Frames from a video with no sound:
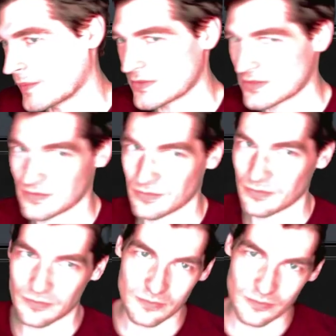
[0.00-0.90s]
just
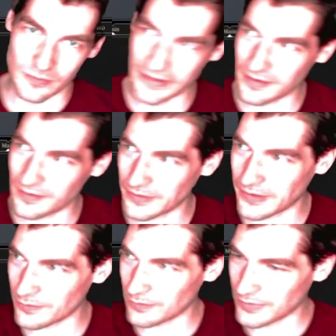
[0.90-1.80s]
waited
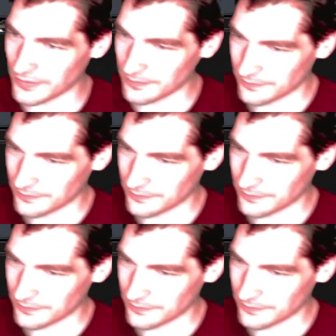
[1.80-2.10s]
around, but